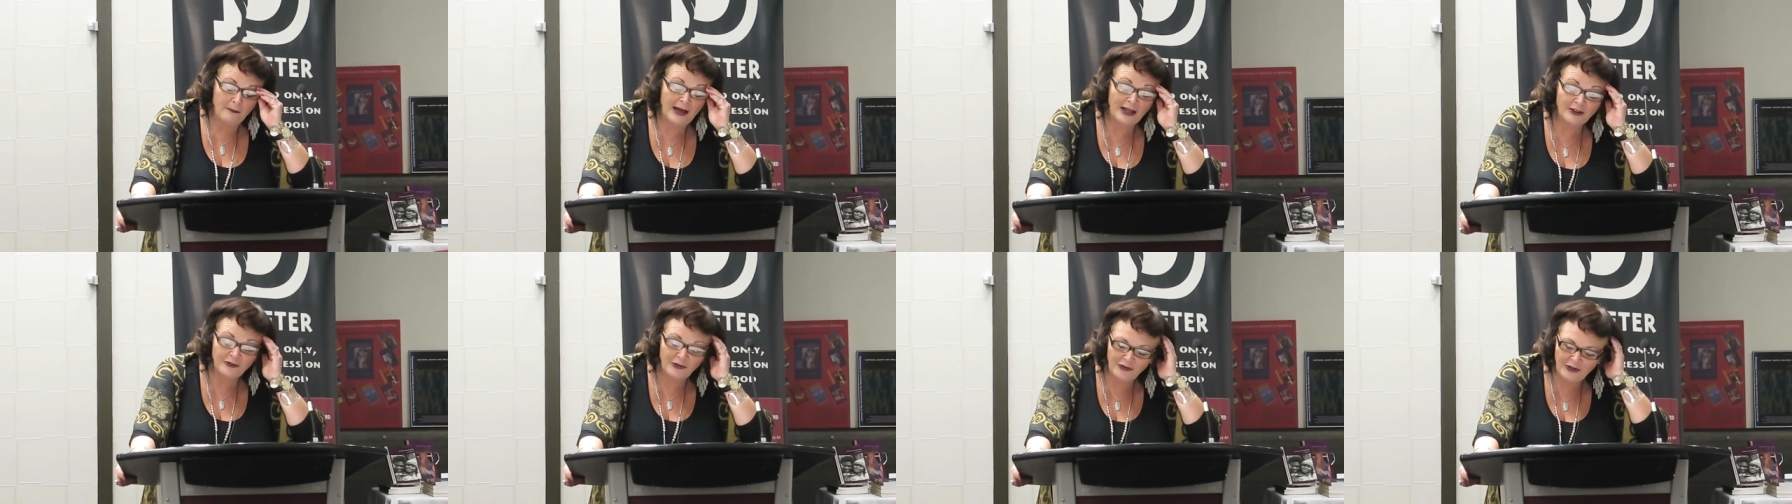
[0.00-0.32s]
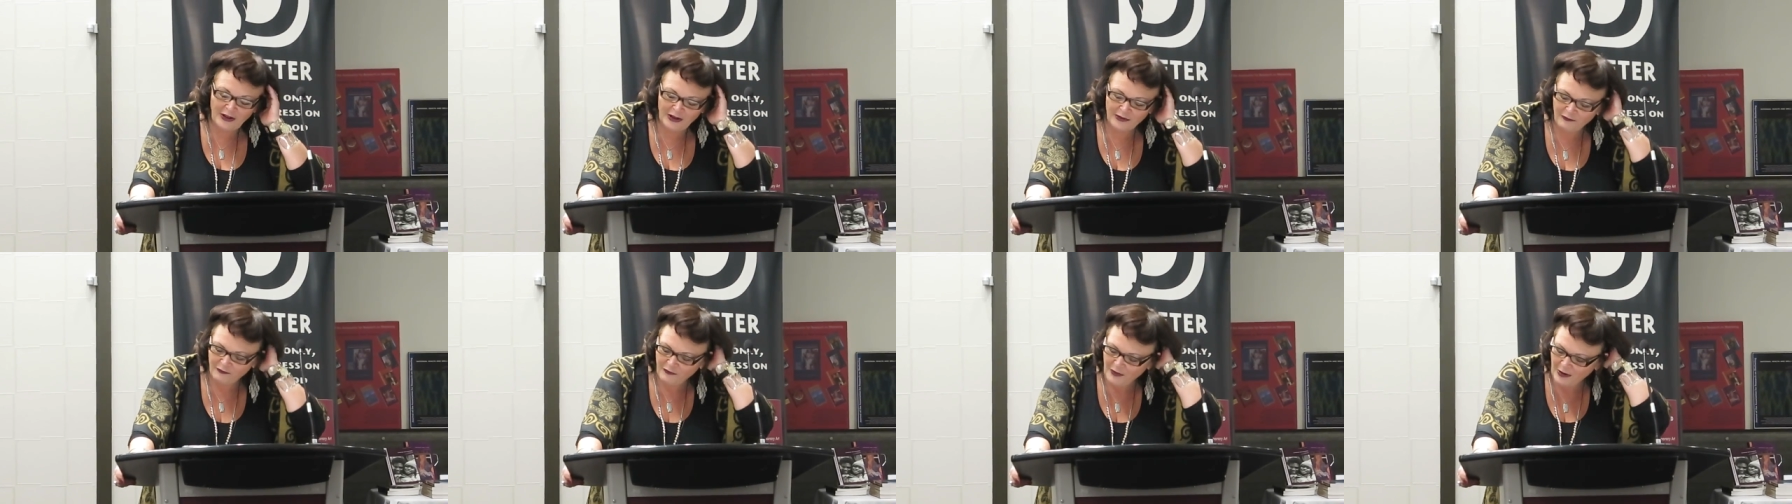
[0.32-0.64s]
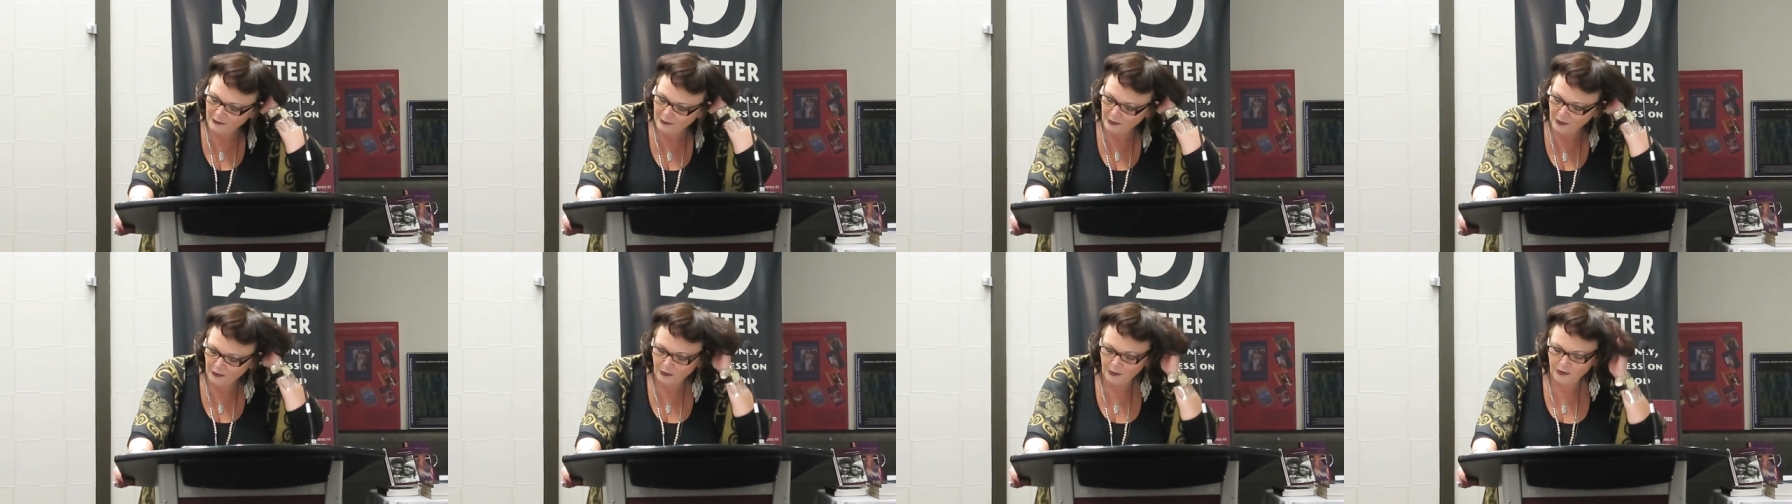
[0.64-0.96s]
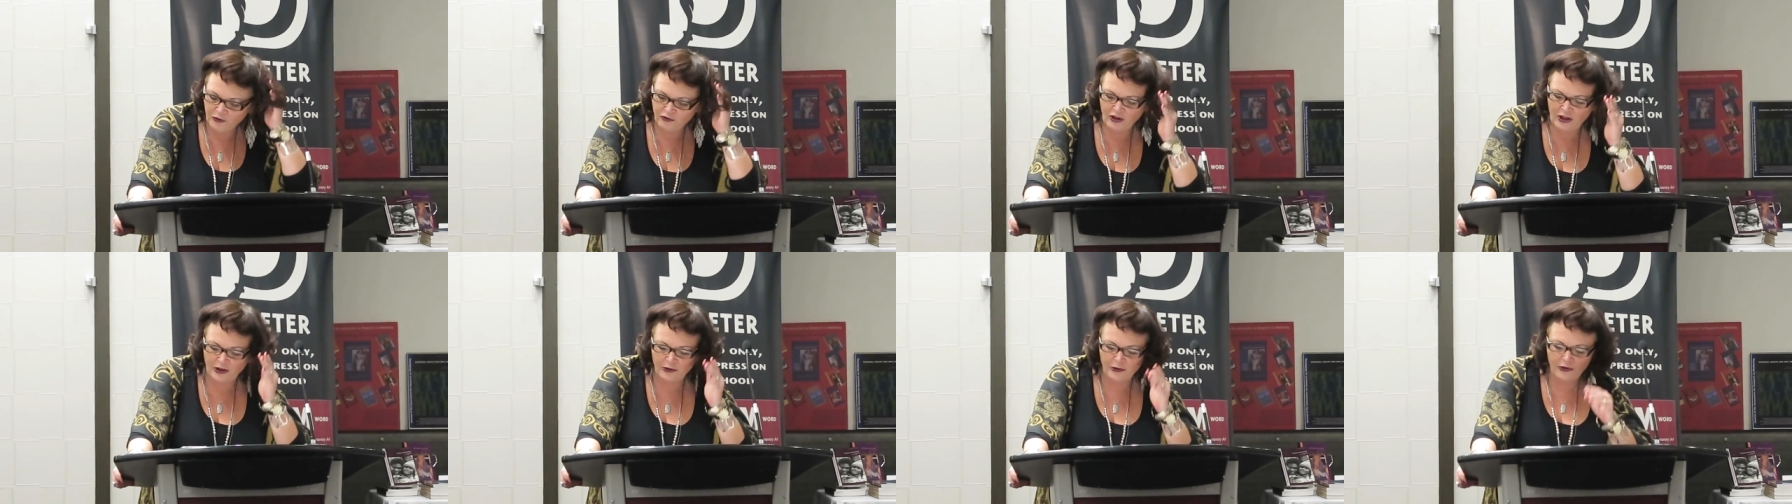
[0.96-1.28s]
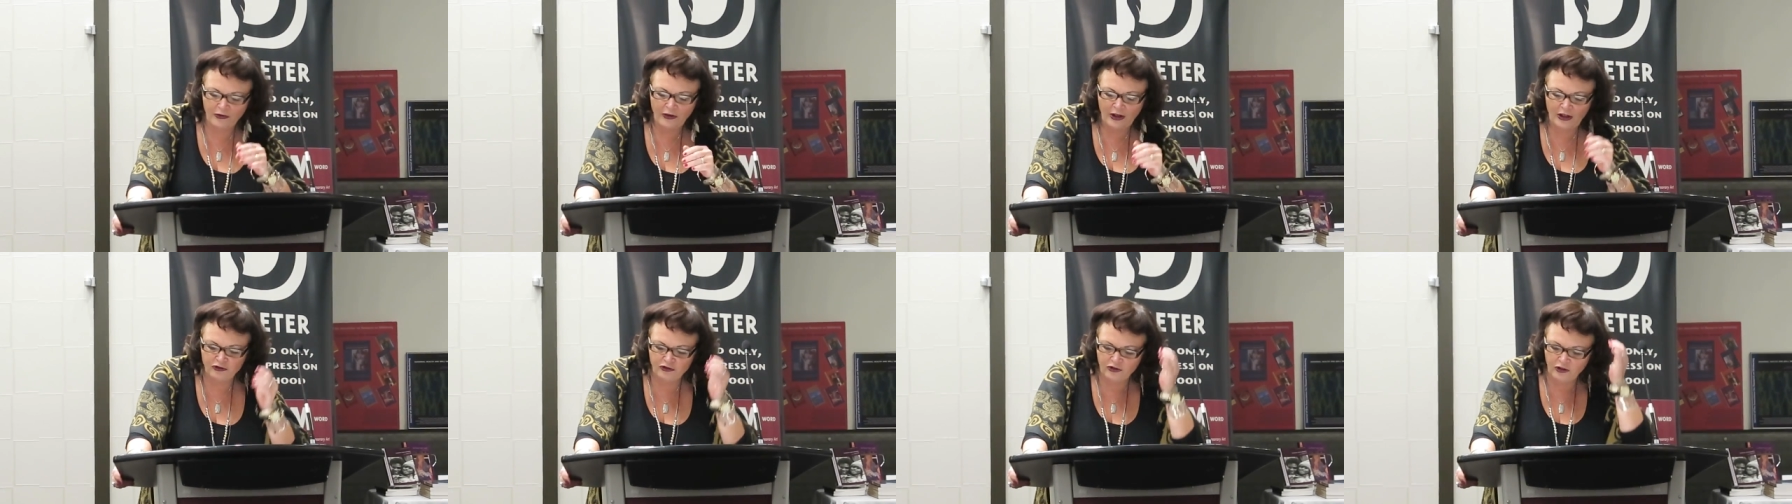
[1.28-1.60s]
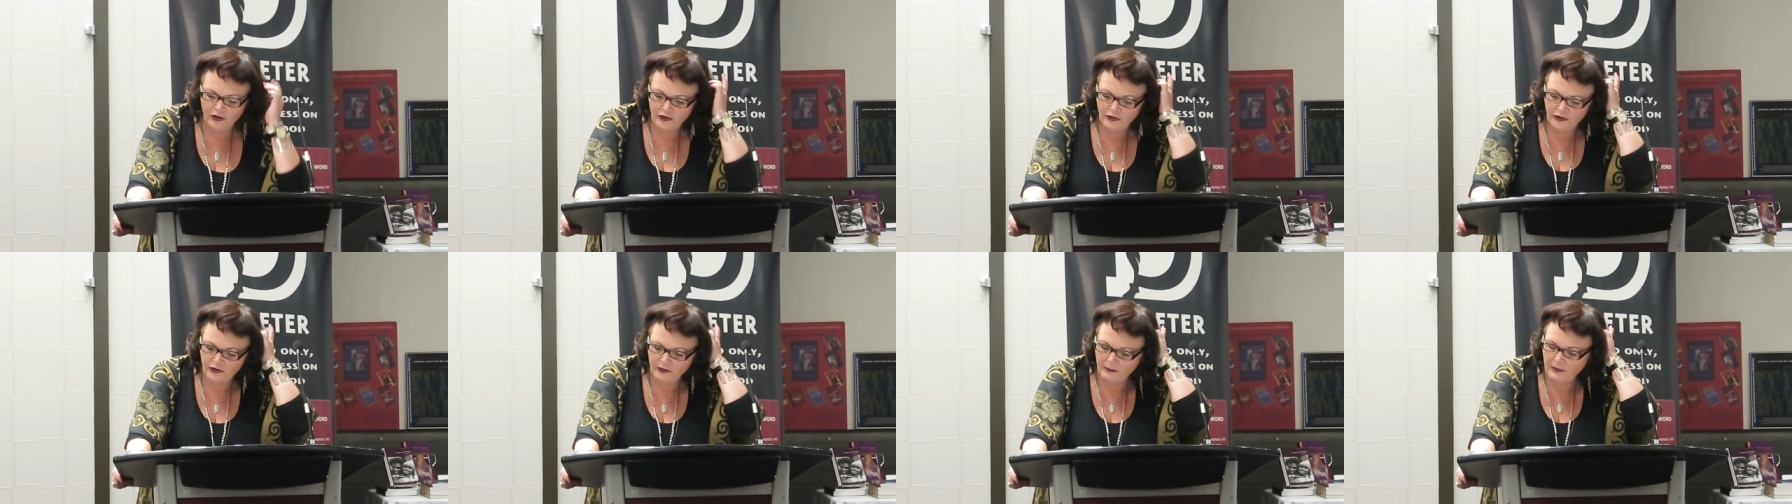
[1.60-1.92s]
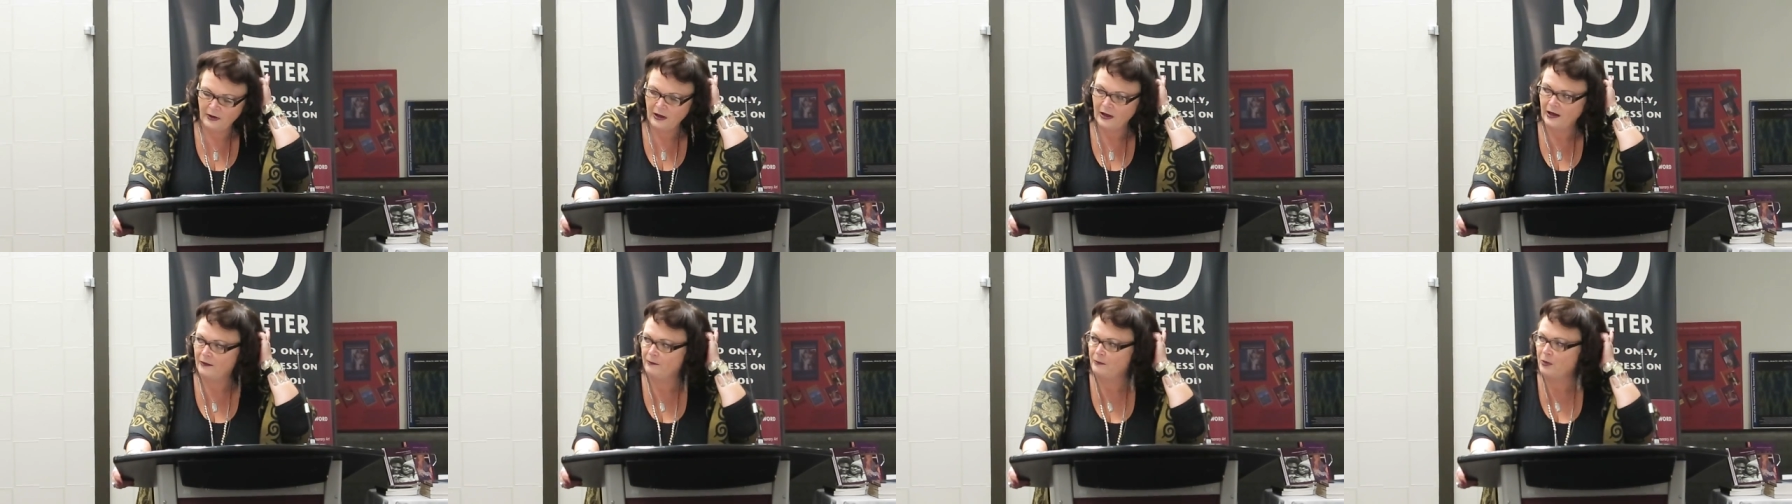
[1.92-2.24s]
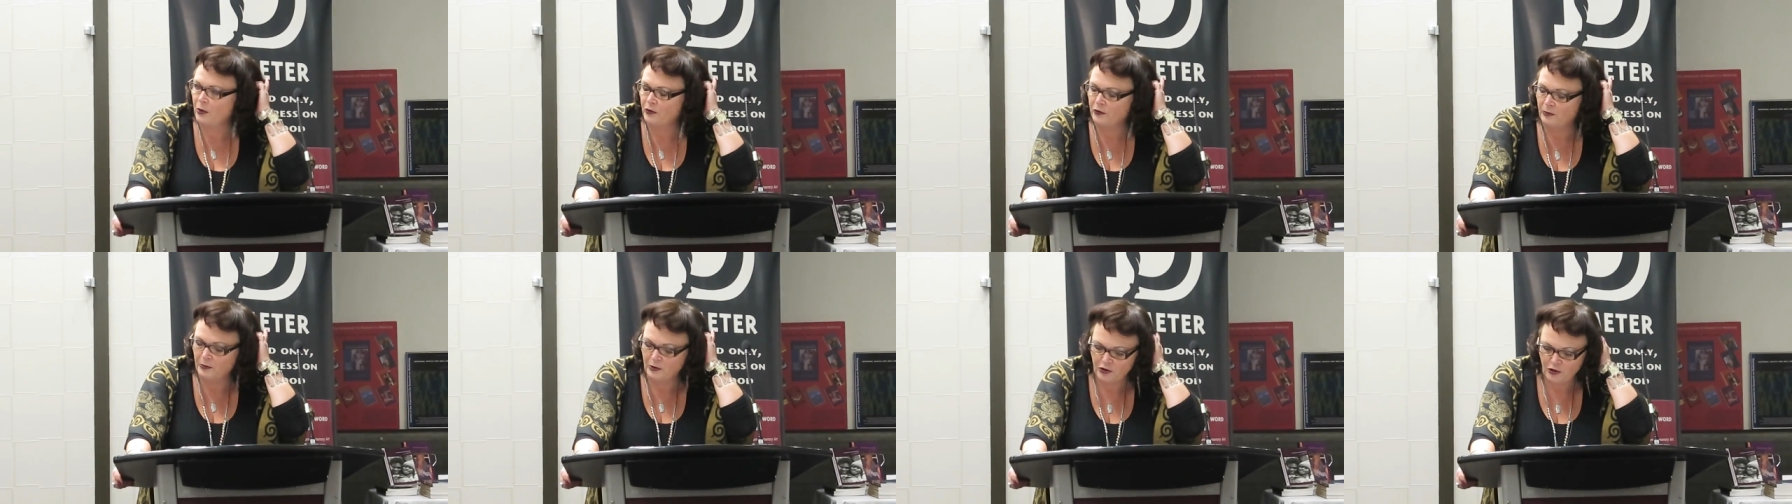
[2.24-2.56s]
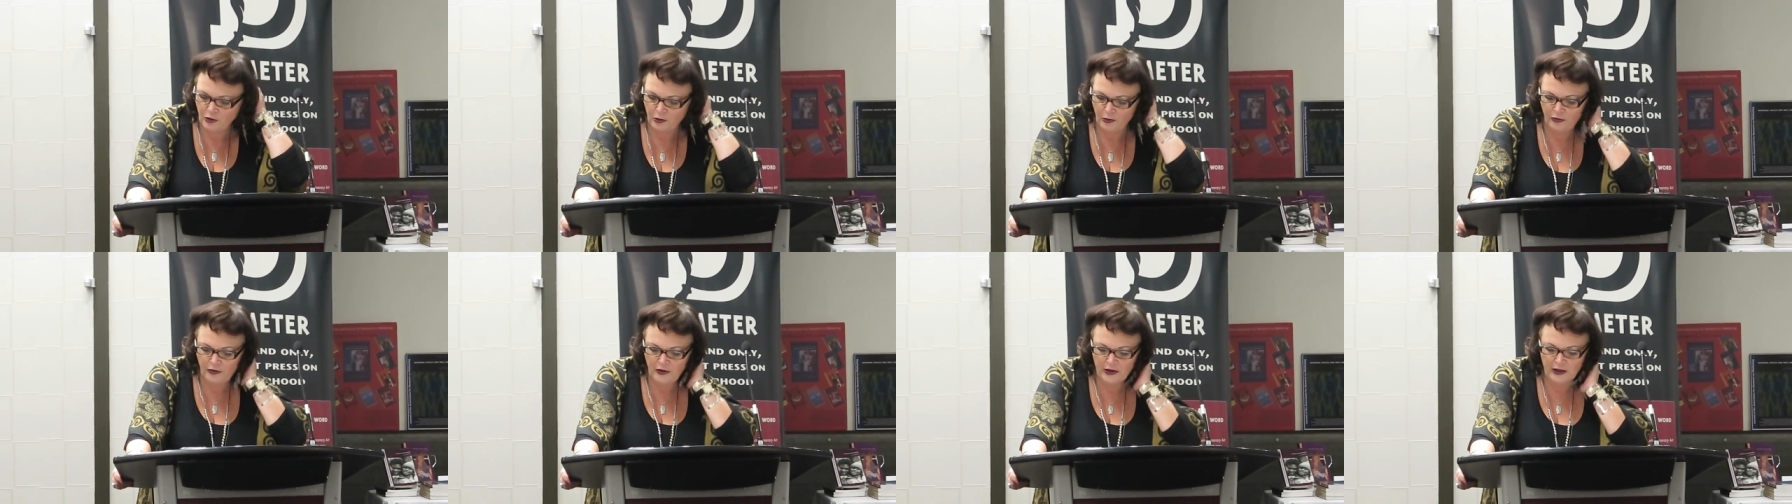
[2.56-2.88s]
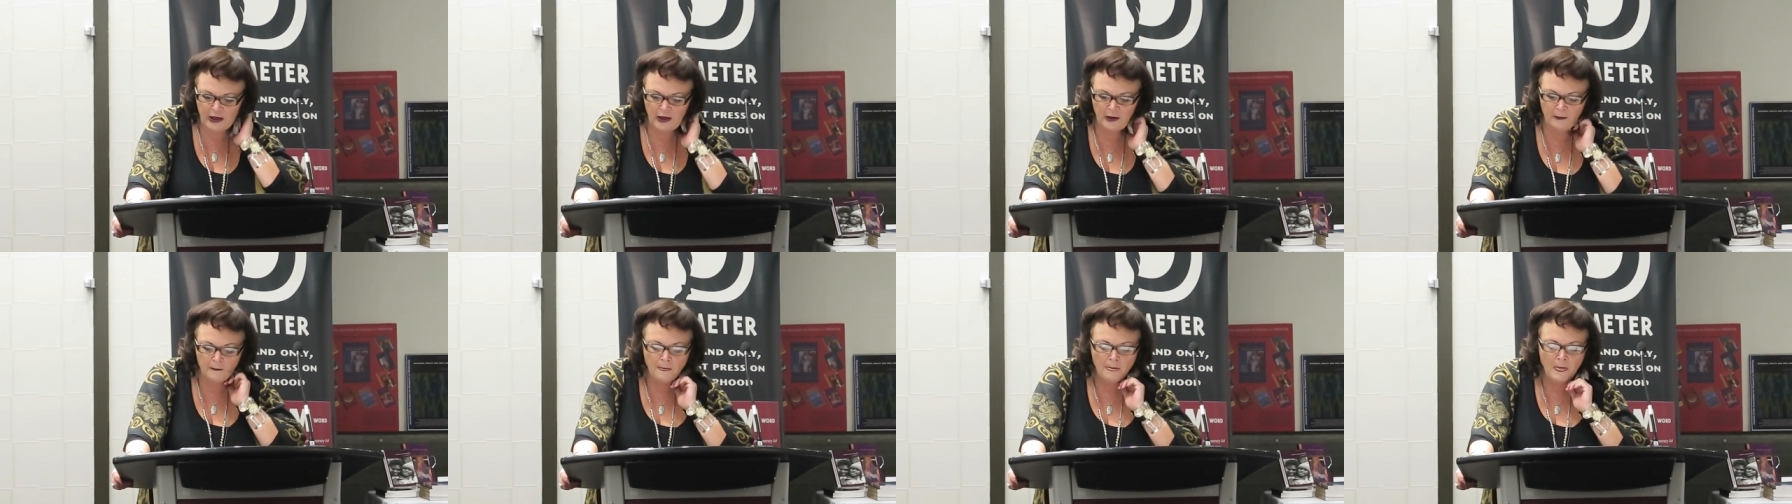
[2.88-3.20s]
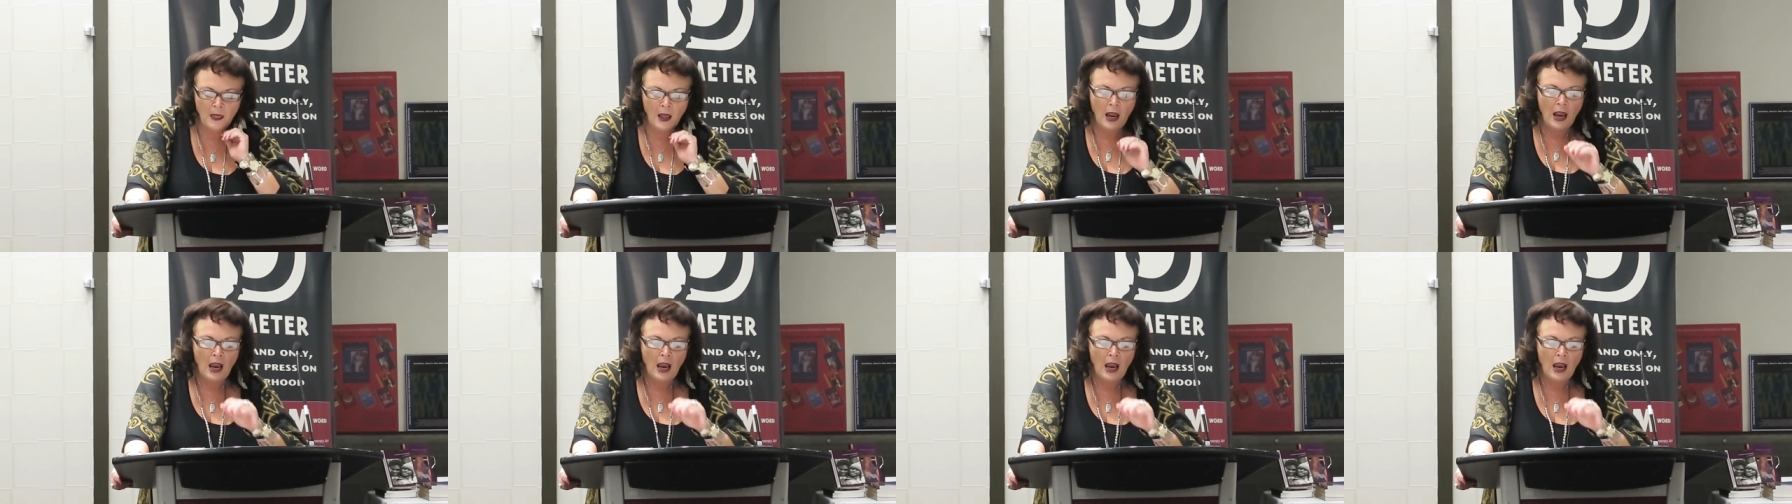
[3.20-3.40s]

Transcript: matricentric feminism with gender essentialism, and conventional thinking.